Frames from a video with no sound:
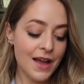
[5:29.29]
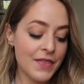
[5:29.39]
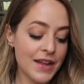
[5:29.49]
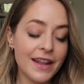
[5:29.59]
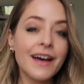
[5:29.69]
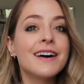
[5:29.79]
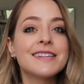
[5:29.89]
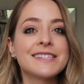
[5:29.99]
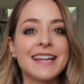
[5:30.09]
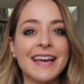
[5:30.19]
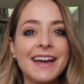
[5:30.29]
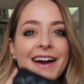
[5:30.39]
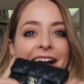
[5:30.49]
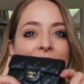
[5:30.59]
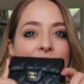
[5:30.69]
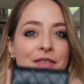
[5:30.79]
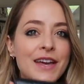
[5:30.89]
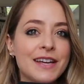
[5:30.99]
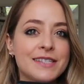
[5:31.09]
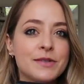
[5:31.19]
And then lastly, I have
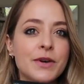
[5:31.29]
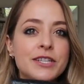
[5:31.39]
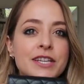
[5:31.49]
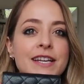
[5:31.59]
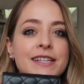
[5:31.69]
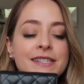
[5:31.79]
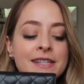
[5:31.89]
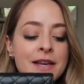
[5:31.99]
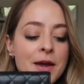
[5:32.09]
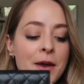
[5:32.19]
this, which is